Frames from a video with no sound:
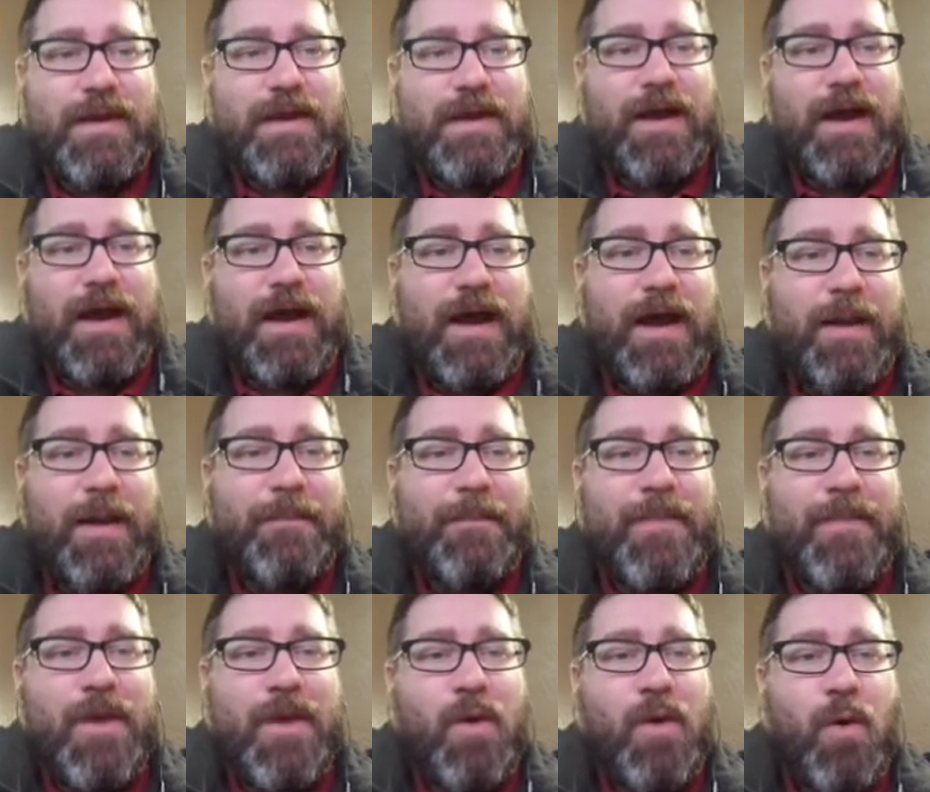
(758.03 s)

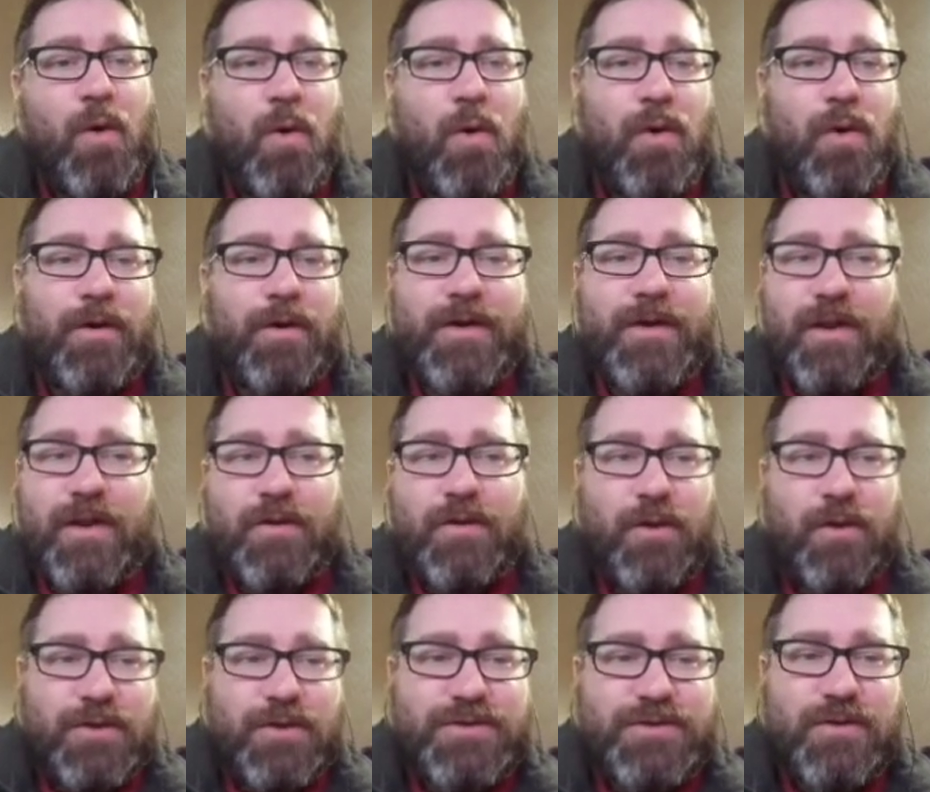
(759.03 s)
Or
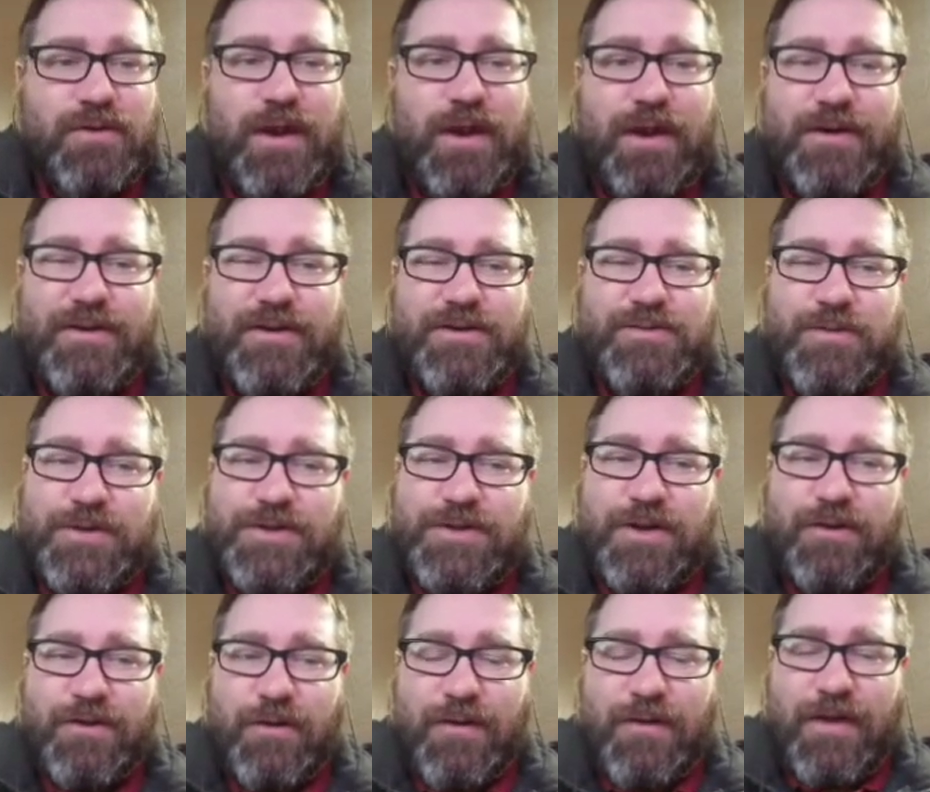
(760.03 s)
Goldstone Hunters, which
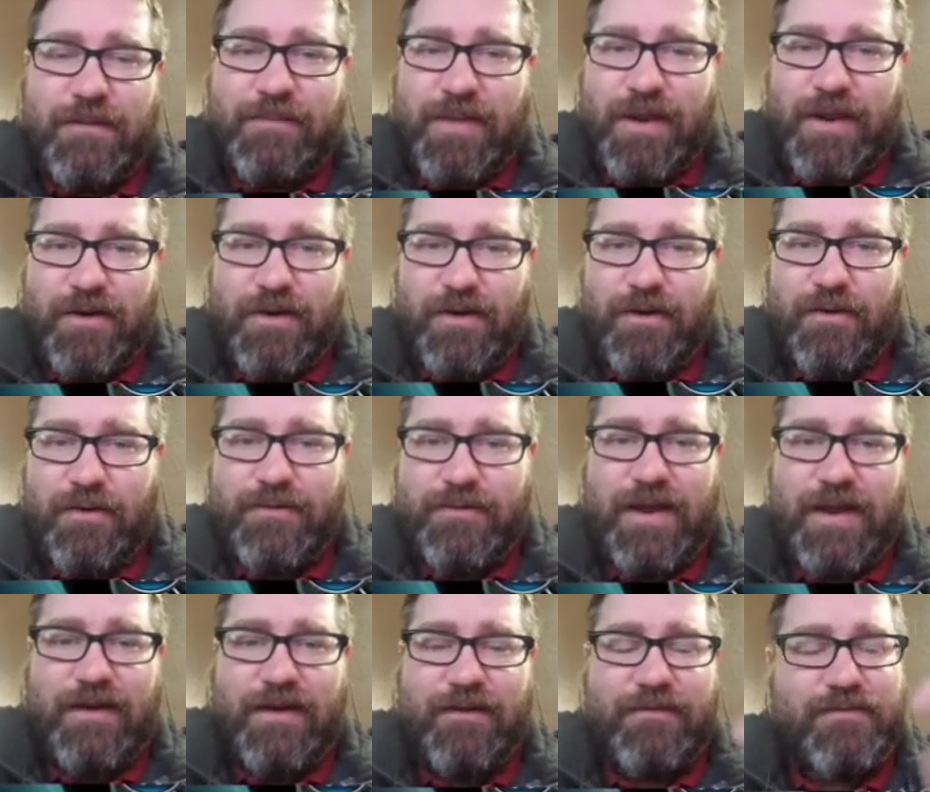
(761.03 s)
although they've been
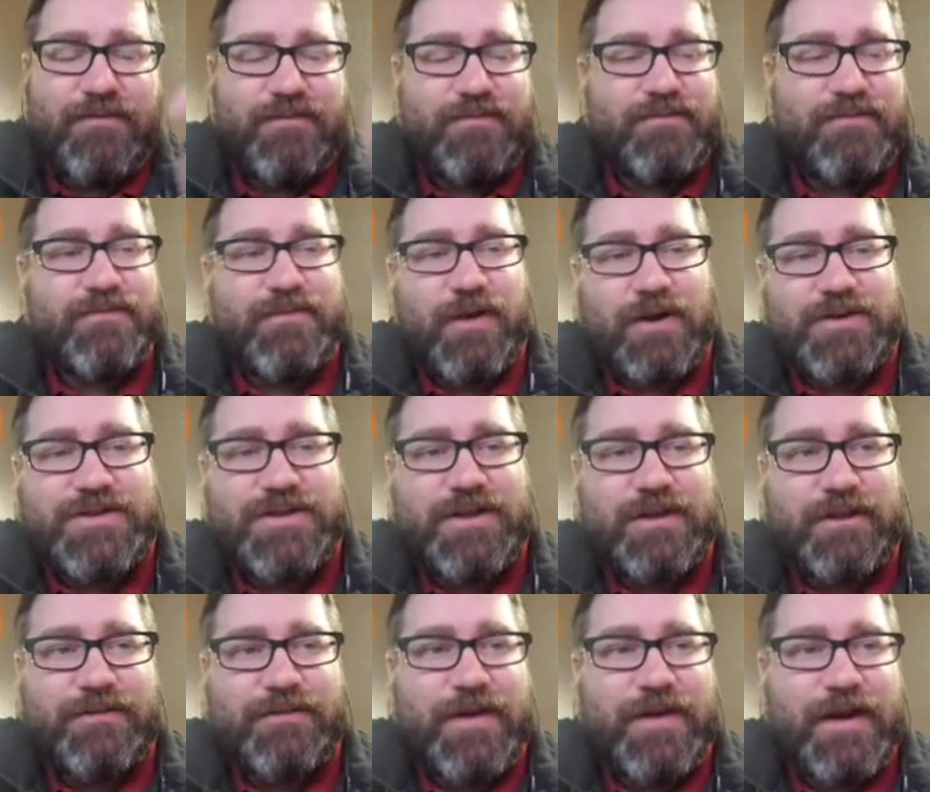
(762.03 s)
nerfed, are
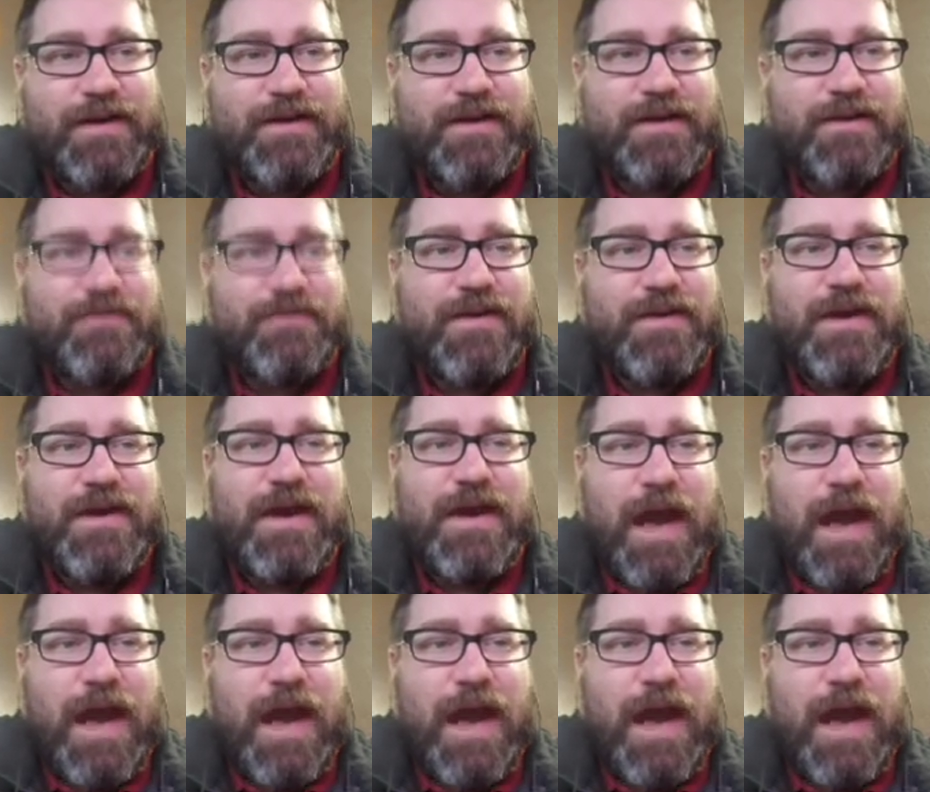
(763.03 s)
still effective.